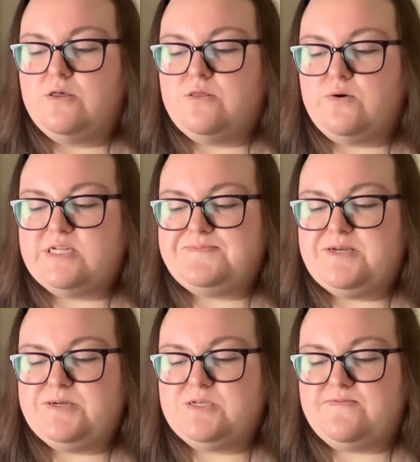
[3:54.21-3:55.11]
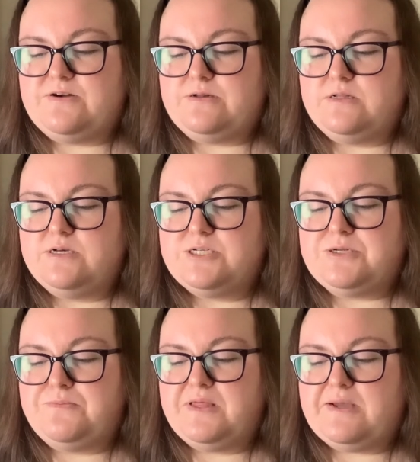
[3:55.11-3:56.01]
Though it's beautiful,
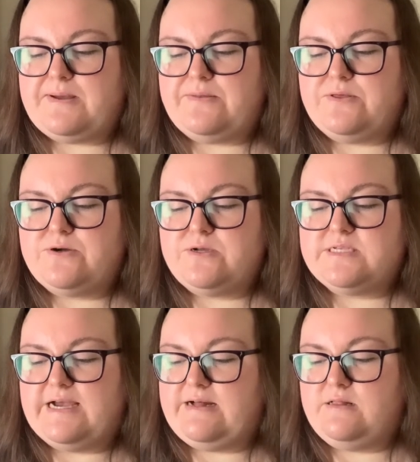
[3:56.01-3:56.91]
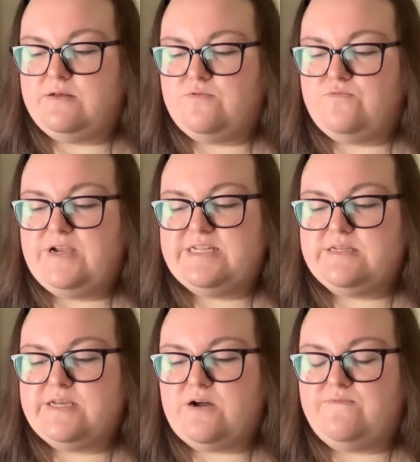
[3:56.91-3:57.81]
something about the hotel,
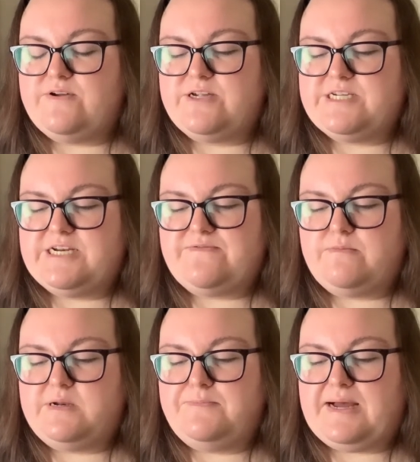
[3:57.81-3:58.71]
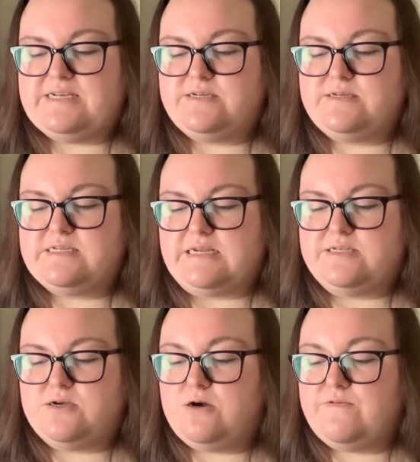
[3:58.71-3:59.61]
recently converted from an abandoned
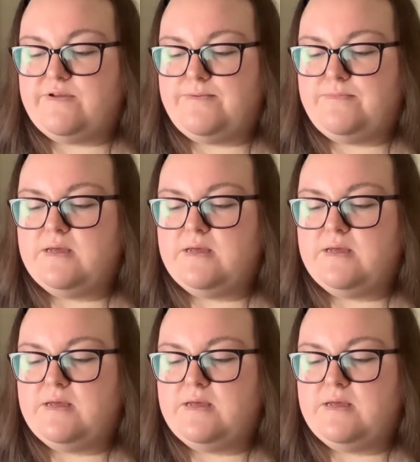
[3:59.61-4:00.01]
sanatorium,